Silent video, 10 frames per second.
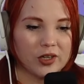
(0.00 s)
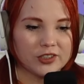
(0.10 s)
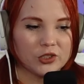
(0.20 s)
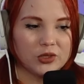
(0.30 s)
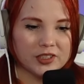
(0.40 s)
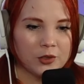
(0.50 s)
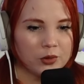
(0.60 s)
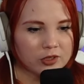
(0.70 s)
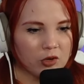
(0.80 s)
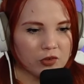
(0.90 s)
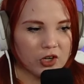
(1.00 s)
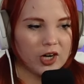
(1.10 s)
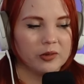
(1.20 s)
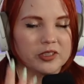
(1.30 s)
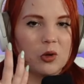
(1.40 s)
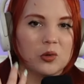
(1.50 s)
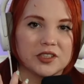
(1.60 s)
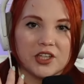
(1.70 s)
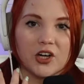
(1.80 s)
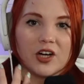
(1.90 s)
as soon as it was over, I was
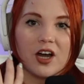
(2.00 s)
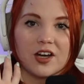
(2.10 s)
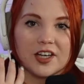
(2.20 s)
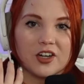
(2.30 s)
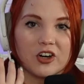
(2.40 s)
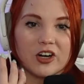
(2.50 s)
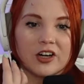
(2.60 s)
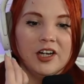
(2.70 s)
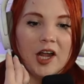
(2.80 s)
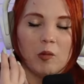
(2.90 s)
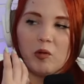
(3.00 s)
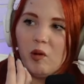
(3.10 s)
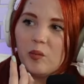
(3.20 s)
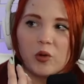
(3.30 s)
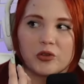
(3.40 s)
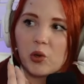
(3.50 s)
holding her, hugging her, and we were both